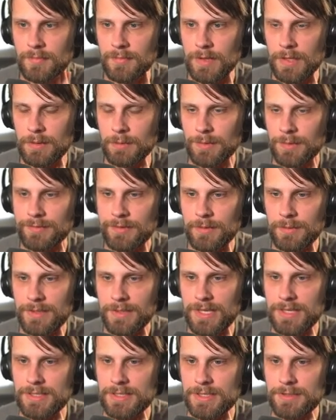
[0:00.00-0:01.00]
We'll see what
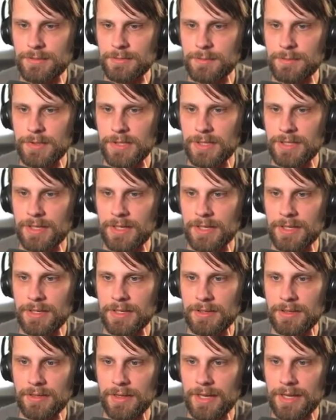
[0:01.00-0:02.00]
they do, but
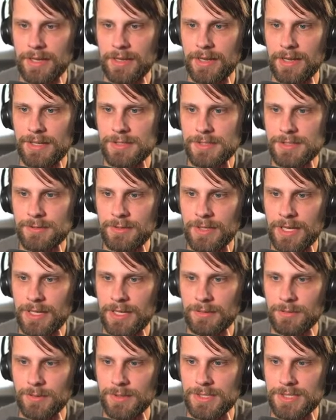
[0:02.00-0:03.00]
I do kind
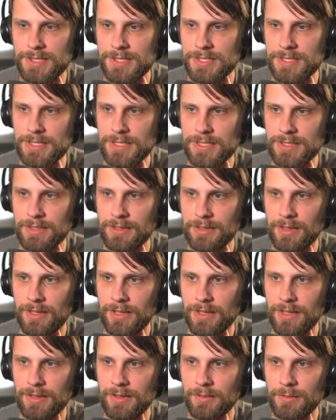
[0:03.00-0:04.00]
of want to stick
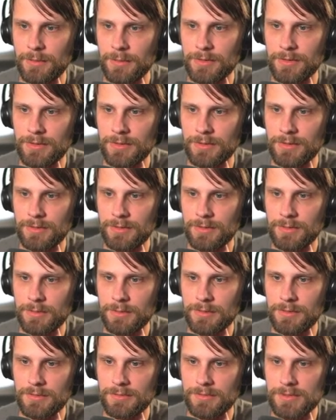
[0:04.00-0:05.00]
a Oracle
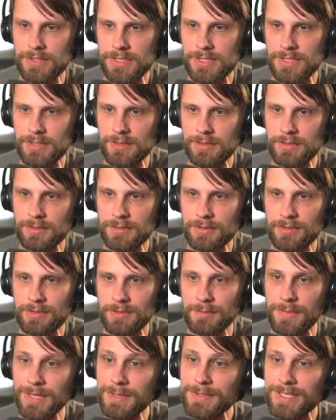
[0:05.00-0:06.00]
or a Vizier, or
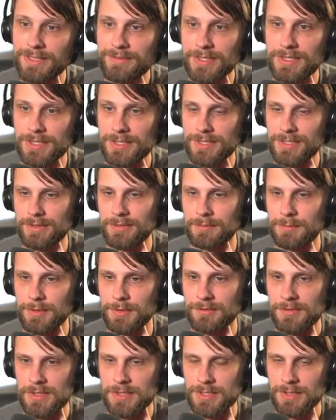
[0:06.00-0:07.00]
maybe even just a
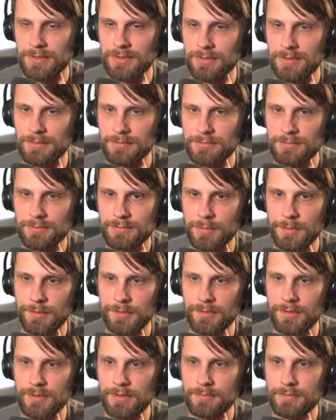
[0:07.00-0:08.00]
Provisioner. We'll
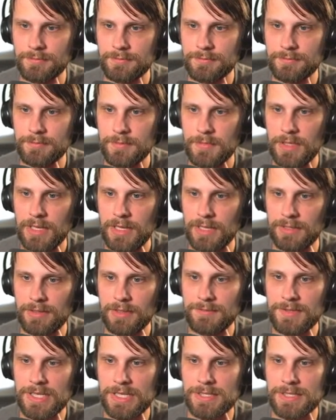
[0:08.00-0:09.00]
see. I'd
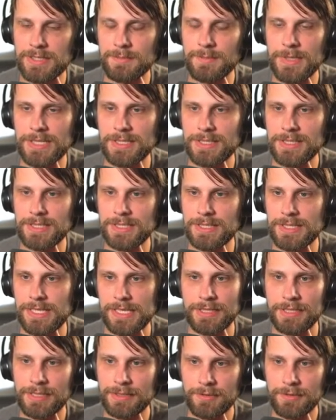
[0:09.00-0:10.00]
love to get some
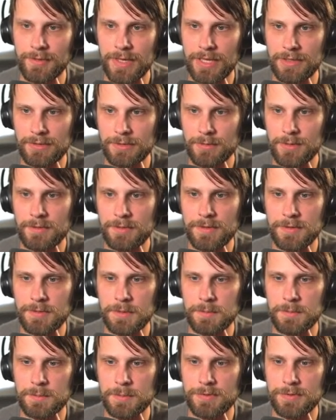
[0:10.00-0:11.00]
instantaneous value off of the
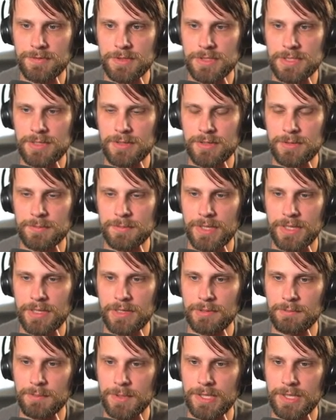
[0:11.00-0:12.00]
Provisioner
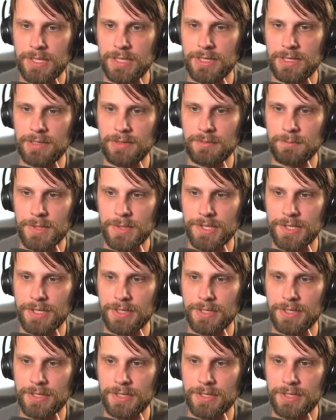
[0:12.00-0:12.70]
by playing it, playing a